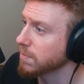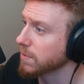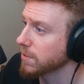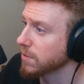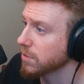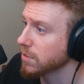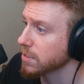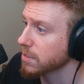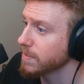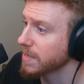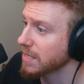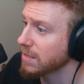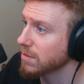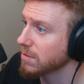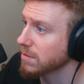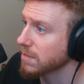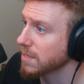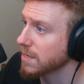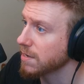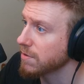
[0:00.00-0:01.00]
We'll talk about
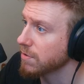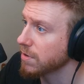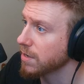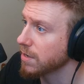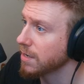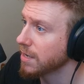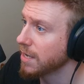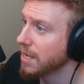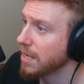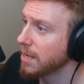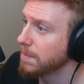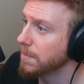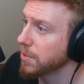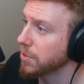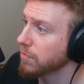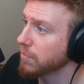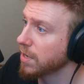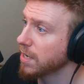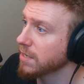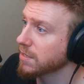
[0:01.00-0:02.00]
those later on. But
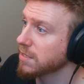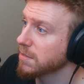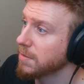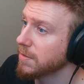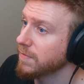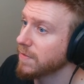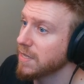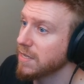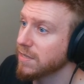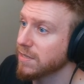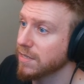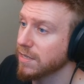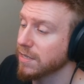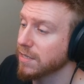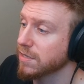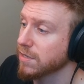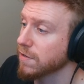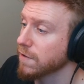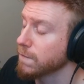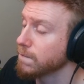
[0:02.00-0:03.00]
there are some of these
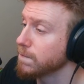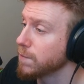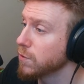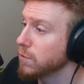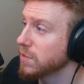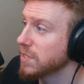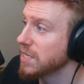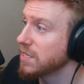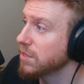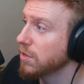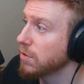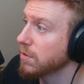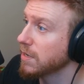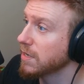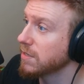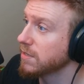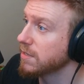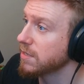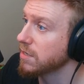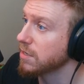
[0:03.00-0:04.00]
sort of boosty
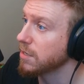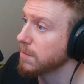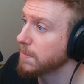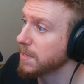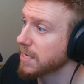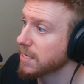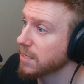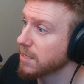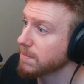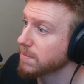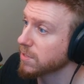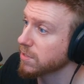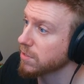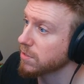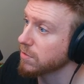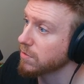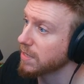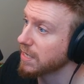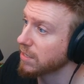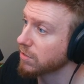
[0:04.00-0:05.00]
tokens that you can pick up.
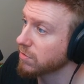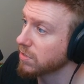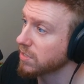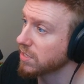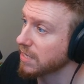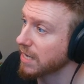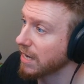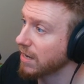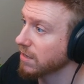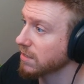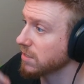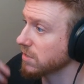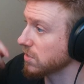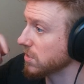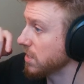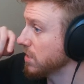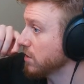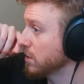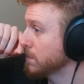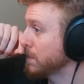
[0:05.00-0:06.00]
So increase the character's
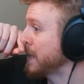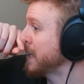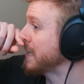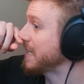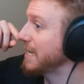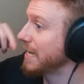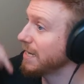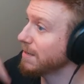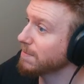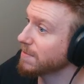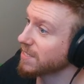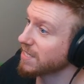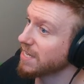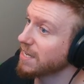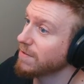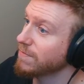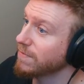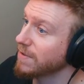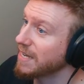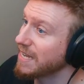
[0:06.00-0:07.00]
yield by
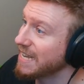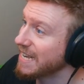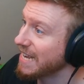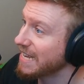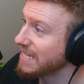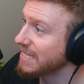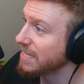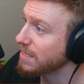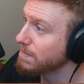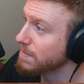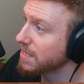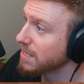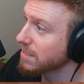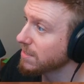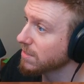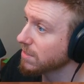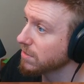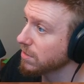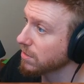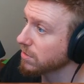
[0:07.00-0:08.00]
10% for 90
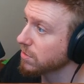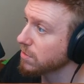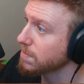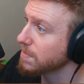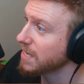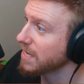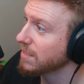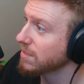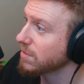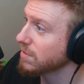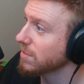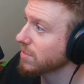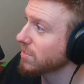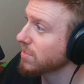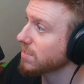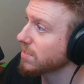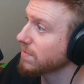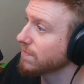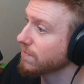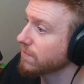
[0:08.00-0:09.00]
minutes. Not too bad. So this
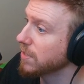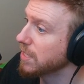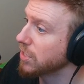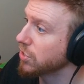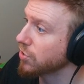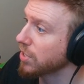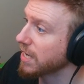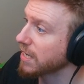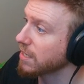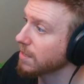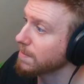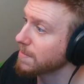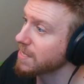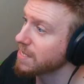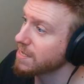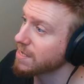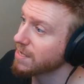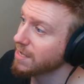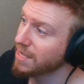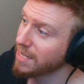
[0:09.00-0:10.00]
is the free track up
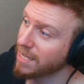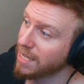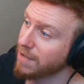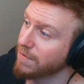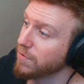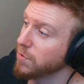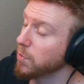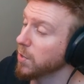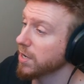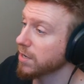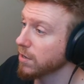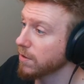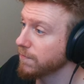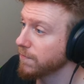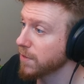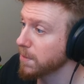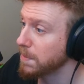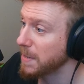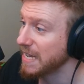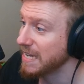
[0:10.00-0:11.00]
here. If you want to go
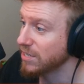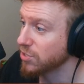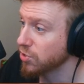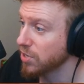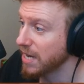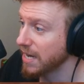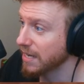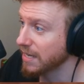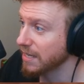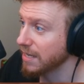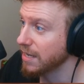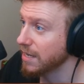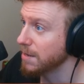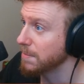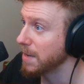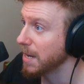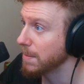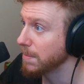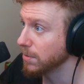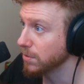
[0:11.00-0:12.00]
for the paid track,
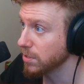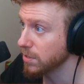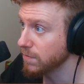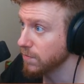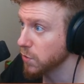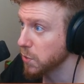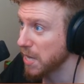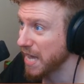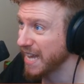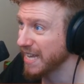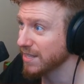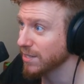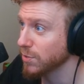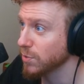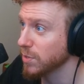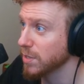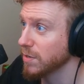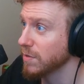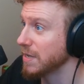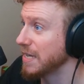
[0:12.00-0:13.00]
I believe you can
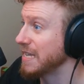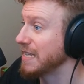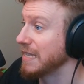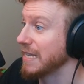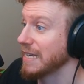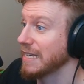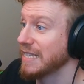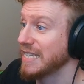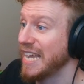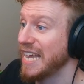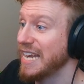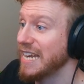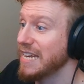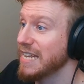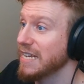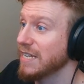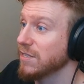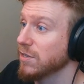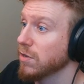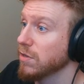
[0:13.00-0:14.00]
do it in like 10
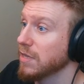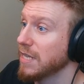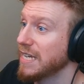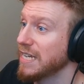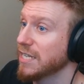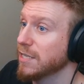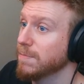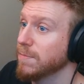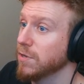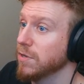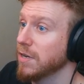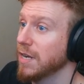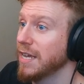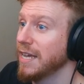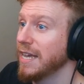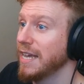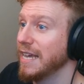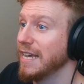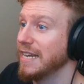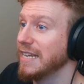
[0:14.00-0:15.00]
days or less, but
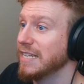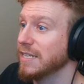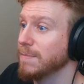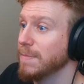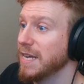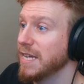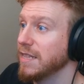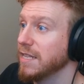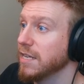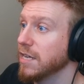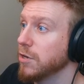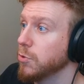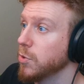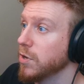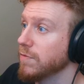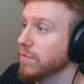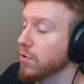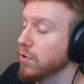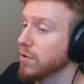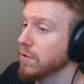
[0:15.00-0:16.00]
it is mainly going to
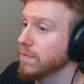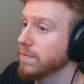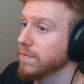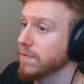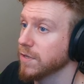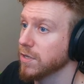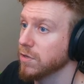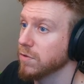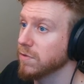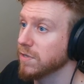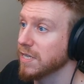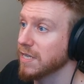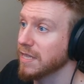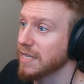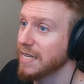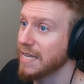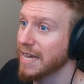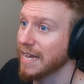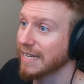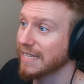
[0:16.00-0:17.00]
involve using
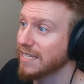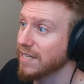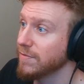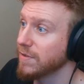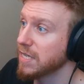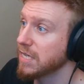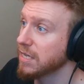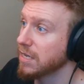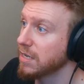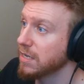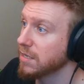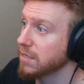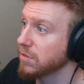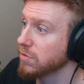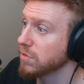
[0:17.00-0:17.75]
the activity card.